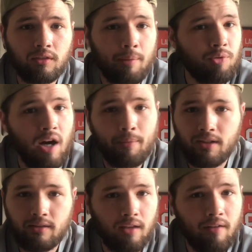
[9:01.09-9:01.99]
I
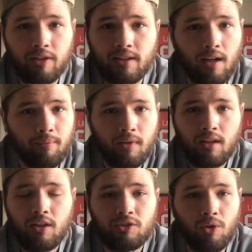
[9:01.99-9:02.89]
promise, every time.
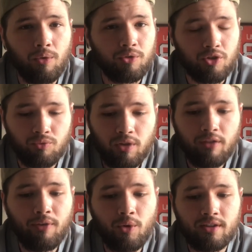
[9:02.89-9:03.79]
So just
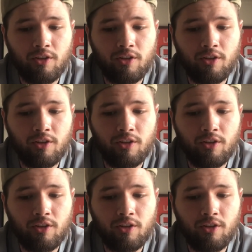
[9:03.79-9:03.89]
really focus